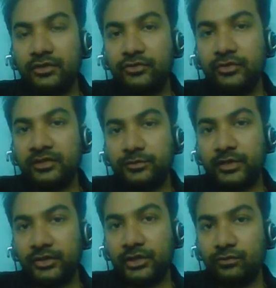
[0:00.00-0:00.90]
Section
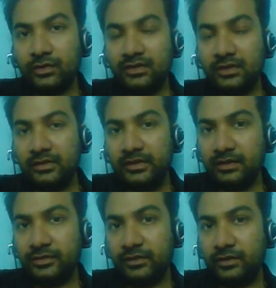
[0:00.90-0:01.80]
3 subsection
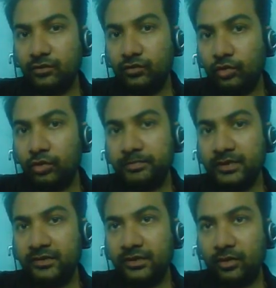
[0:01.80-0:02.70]
1 deals with
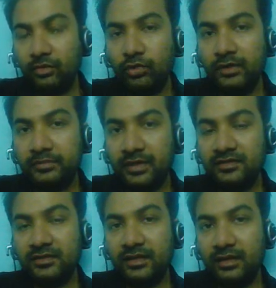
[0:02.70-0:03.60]
OPC or
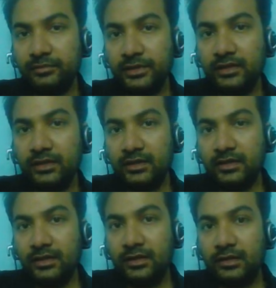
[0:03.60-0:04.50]
one-person
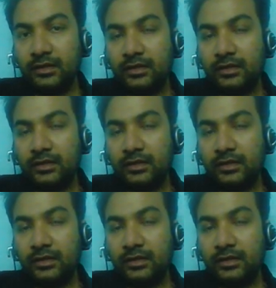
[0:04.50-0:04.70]
company,